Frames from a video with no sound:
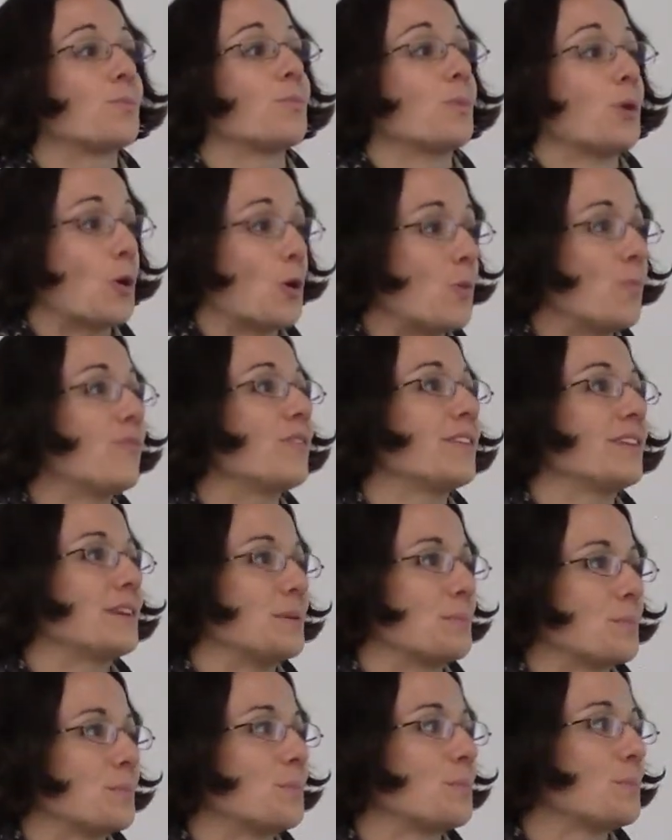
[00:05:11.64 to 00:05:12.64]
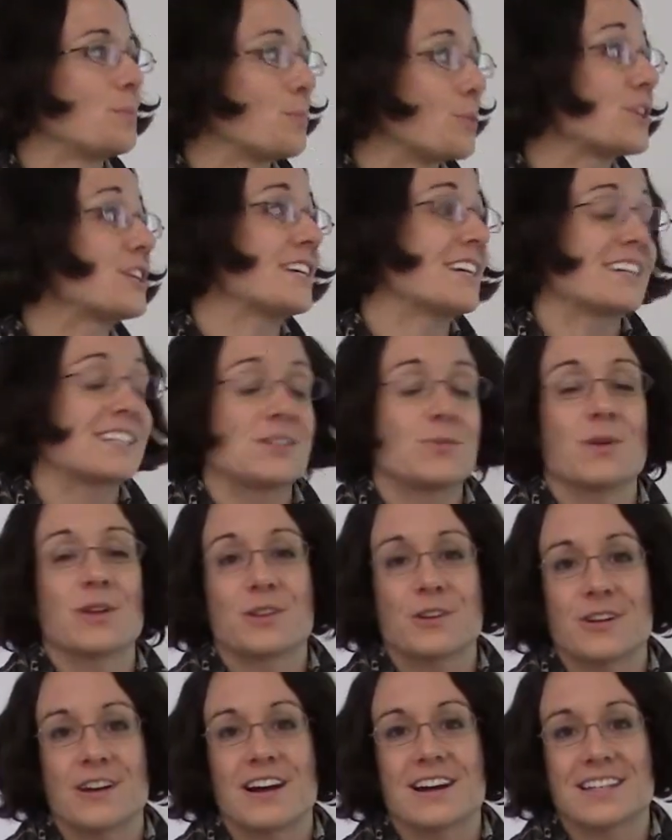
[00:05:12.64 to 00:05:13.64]
hopefully predict
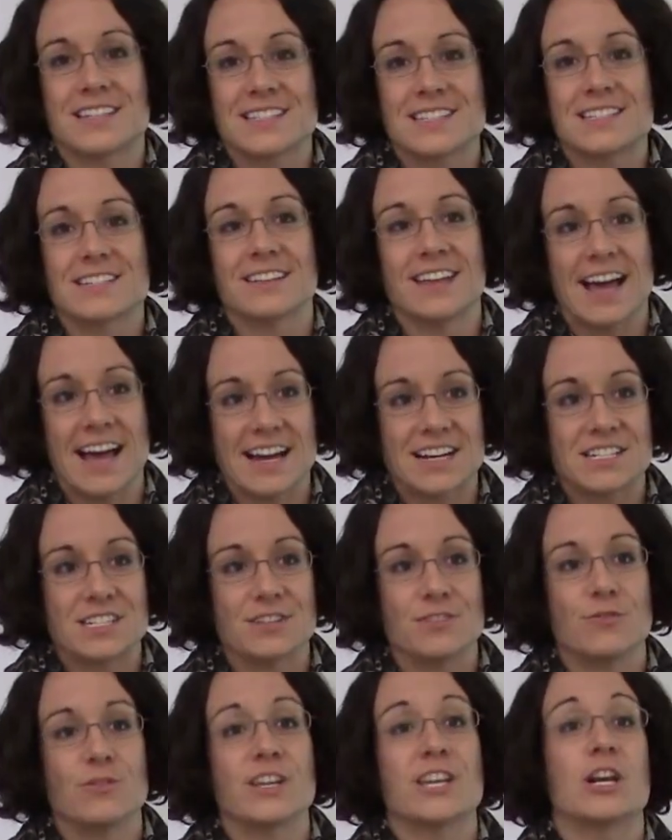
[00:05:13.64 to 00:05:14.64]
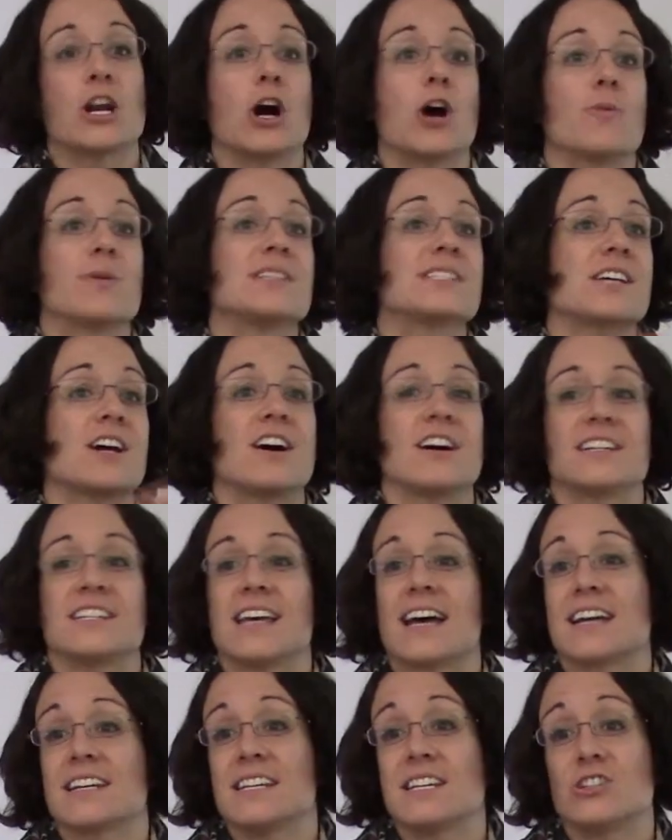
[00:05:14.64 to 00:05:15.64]
whether or not it's still active. We can always
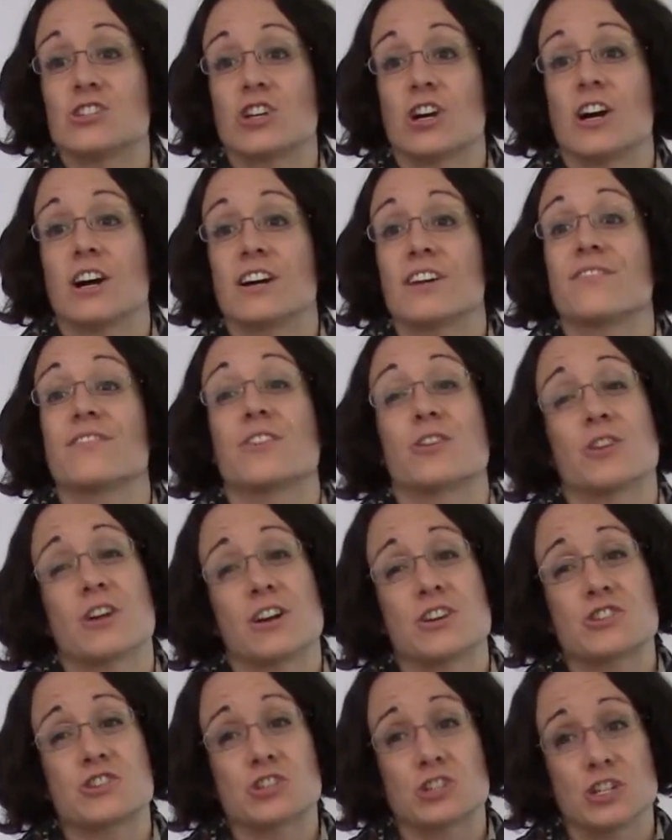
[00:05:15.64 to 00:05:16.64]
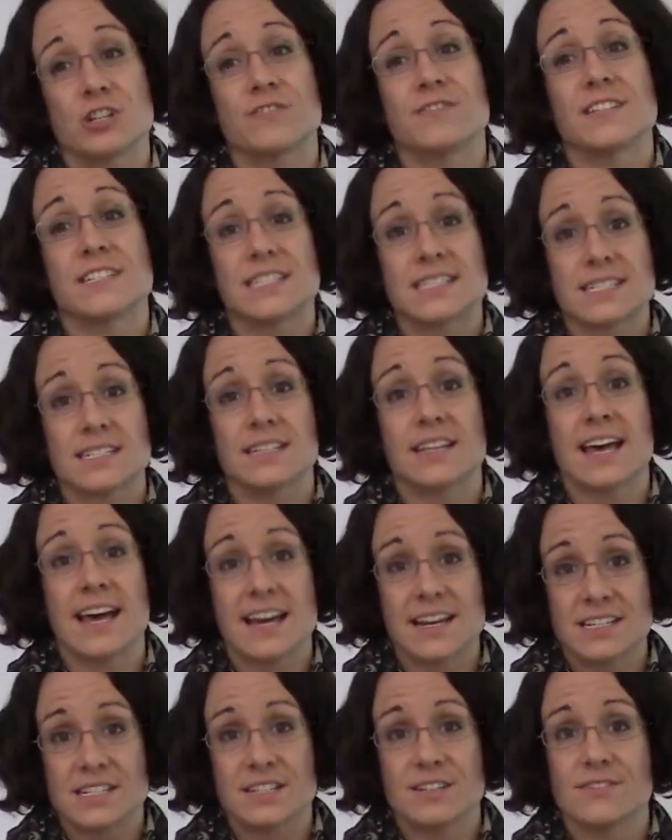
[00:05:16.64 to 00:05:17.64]
contact HR if they're not sure if it's still
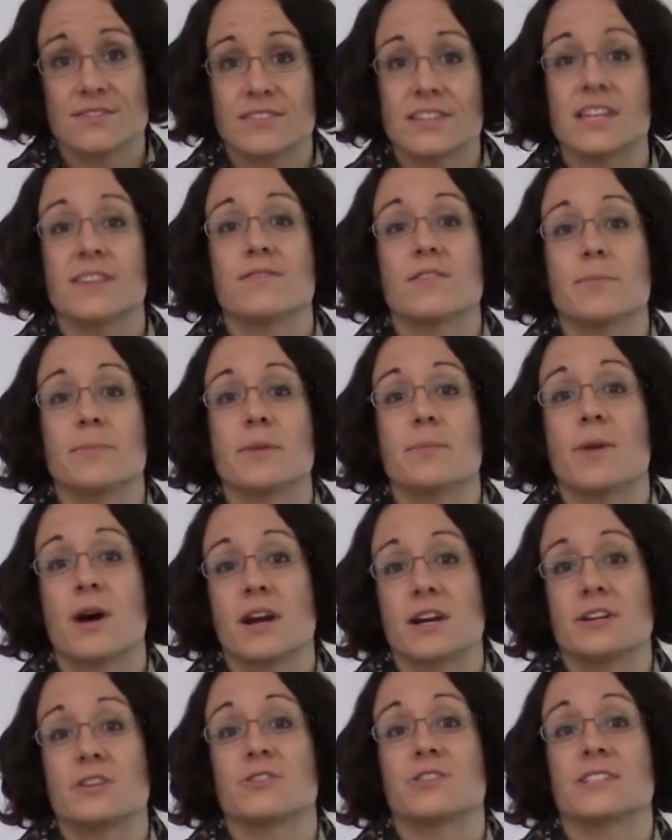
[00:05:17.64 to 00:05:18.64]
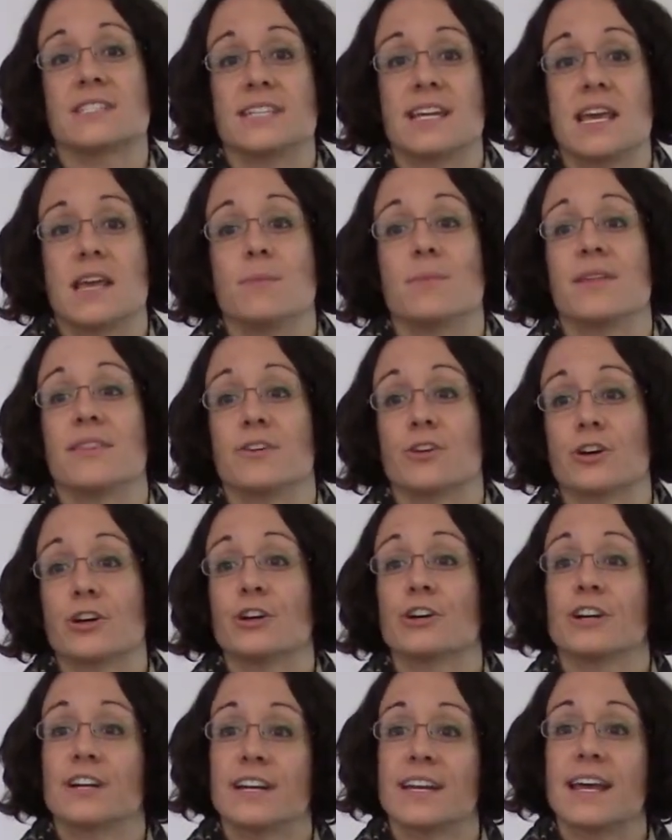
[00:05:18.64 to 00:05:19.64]
active, give them the monitor's name and their
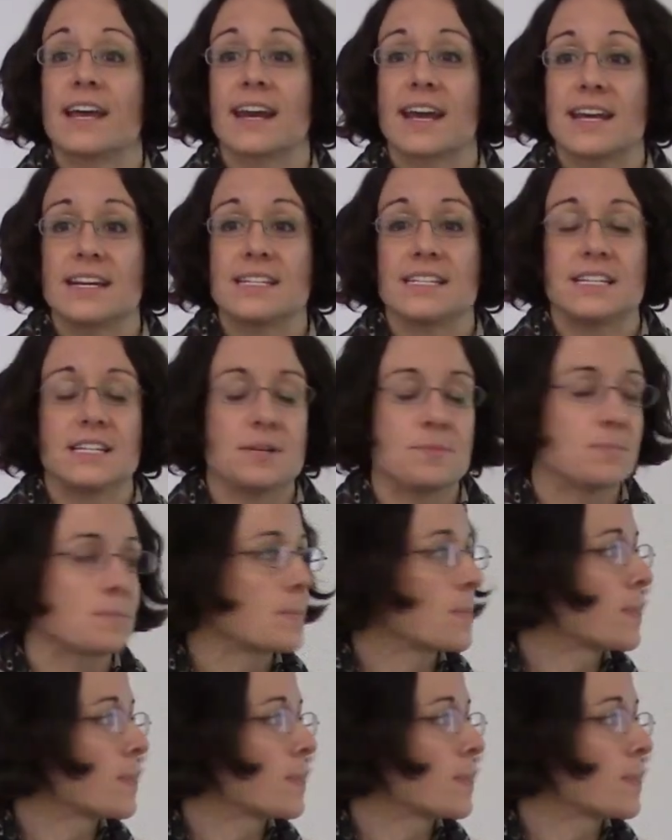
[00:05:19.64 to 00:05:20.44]
current net ID.